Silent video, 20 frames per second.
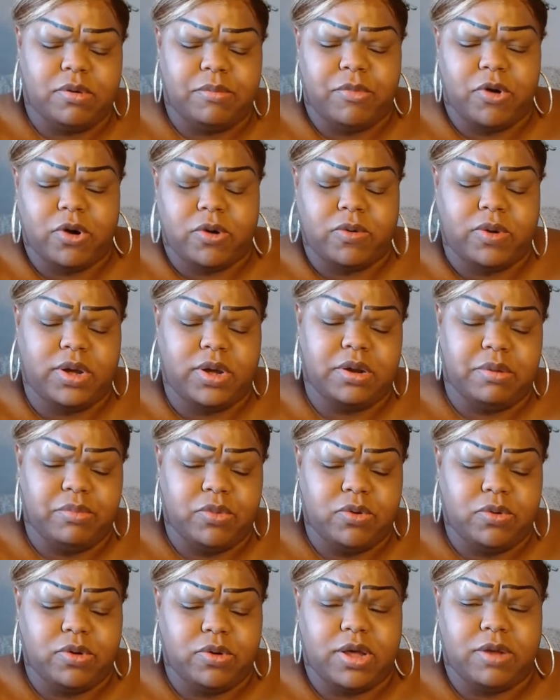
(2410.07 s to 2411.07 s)
Uh, Mercury and the
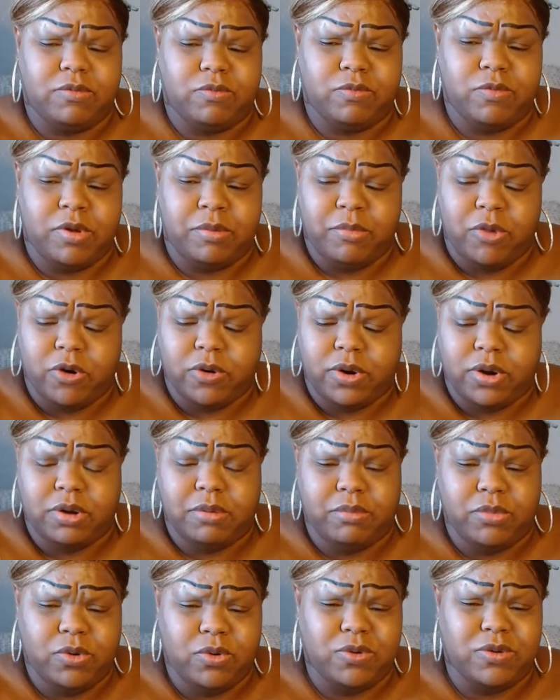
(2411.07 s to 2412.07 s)
Moon, and with Mercury
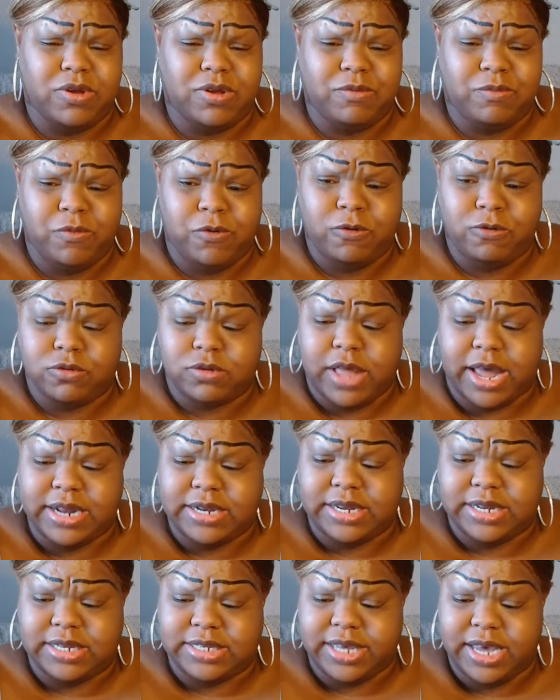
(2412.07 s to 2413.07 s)
and the Moon, it rules
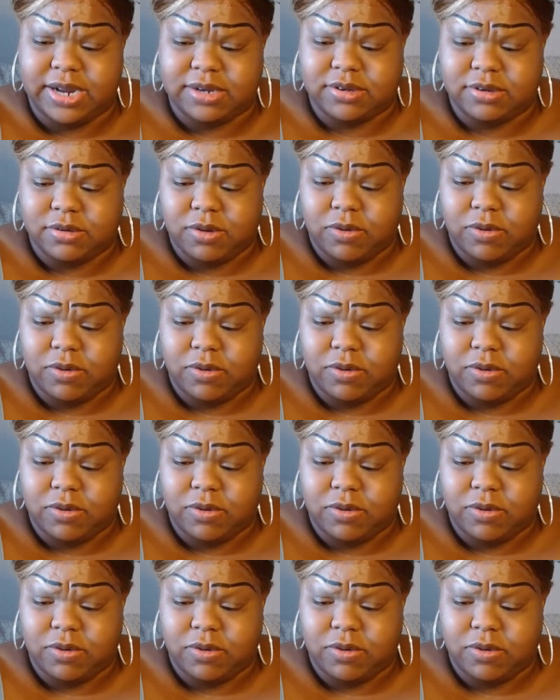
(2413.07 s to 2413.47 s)
like detectives.